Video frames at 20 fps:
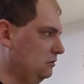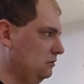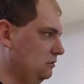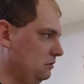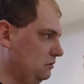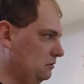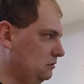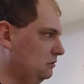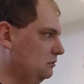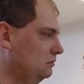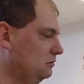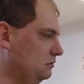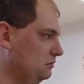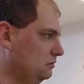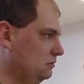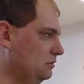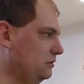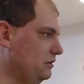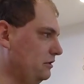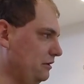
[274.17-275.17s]

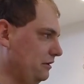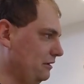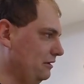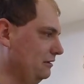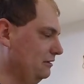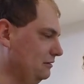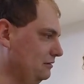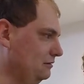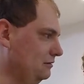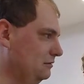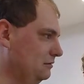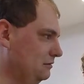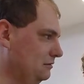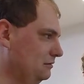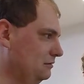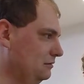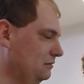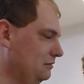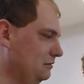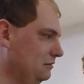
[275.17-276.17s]

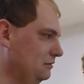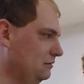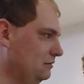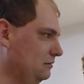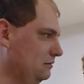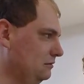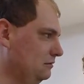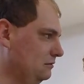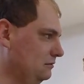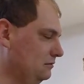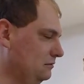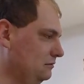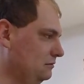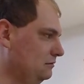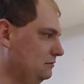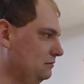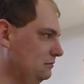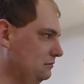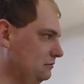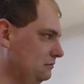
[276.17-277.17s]

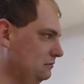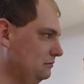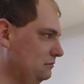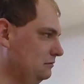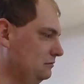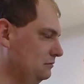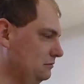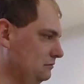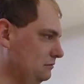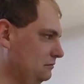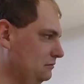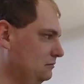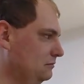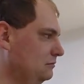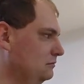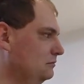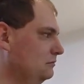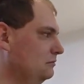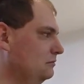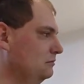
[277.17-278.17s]

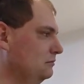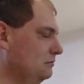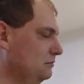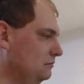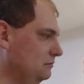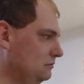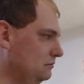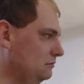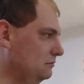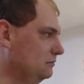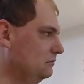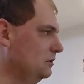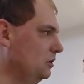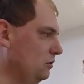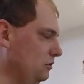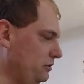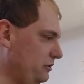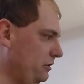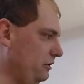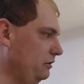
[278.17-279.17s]

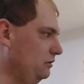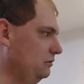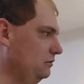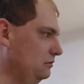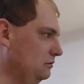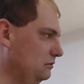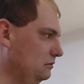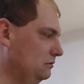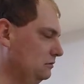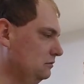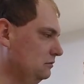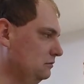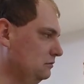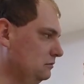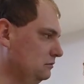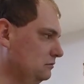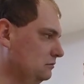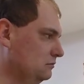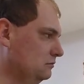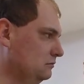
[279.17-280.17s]

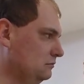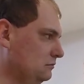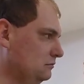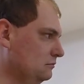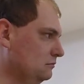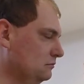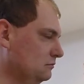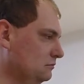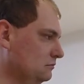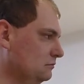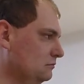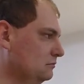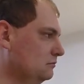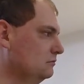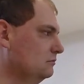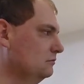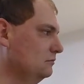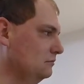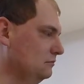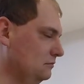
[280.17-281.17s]

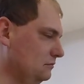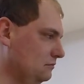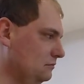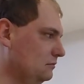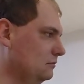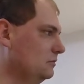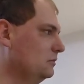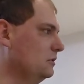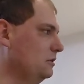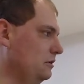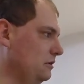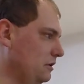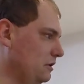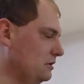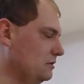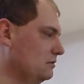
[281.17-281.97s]
[no speech]